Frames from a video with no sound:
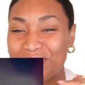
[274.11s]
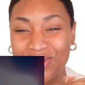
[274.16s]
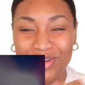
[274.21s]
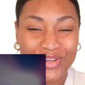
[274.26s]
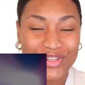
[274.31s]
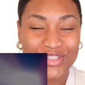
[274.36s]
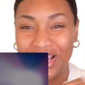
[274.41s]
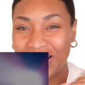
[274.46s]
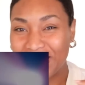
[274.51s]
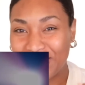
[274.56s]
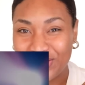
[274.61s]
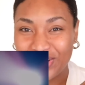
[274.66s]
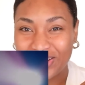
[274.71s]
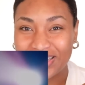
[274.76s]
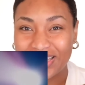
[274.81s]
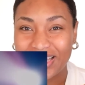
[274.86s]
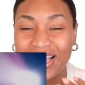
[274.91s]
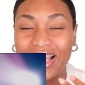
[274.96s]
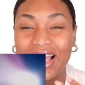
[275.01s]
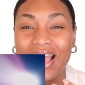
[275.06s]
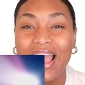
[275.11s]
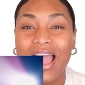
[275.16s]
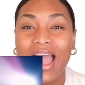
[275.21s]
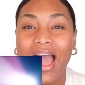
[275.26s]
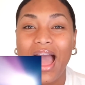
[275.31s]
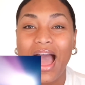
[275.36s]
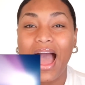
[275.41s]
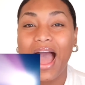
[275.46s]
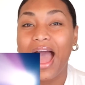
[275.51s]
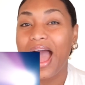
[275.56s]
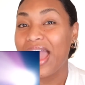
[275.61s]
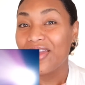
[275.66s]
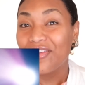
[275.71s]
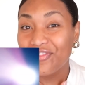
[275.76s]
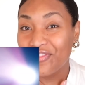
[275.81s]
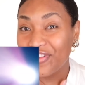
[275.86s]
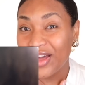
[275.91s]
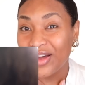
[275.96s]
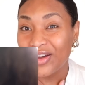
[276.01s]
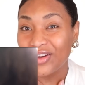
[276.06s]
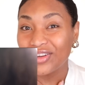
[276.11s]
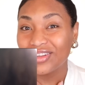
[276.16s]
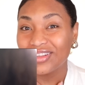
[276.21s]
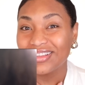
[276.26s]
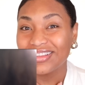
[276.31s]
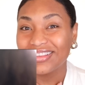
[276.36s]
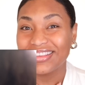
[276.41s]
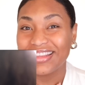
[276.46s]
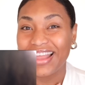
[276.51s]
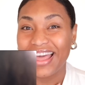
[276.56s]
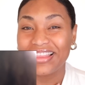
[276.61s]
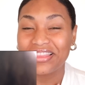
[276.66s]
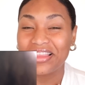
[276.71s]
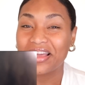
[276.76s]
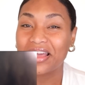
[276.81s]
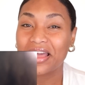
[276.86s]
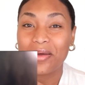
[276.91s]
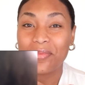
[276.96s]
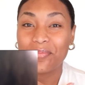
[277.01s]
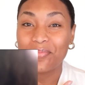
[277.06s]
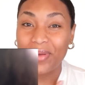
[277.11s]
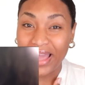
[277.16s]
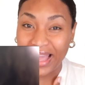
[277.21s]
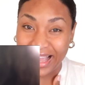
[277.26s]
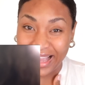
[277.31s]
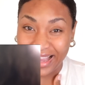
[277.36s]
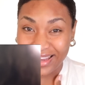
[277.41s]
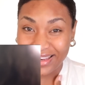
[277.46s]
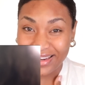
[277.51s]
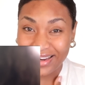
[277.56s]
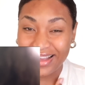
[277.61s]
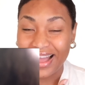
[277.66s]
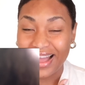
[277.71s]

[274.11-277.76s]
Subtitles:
be no shade, no thing. I felt like the campaign,